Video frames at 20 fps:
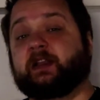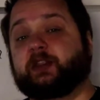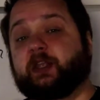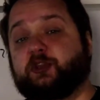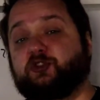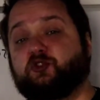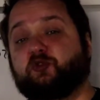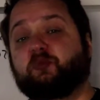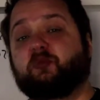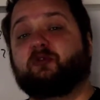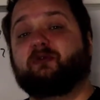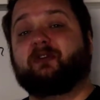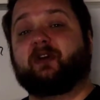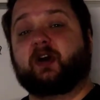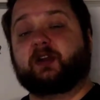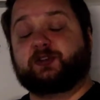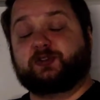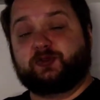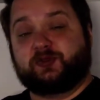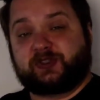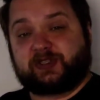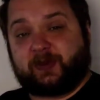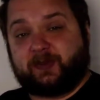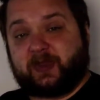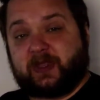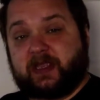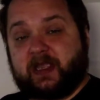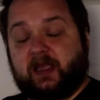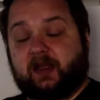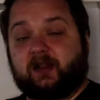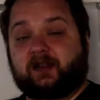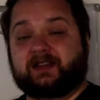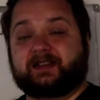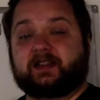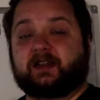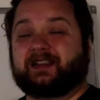then you move on to something else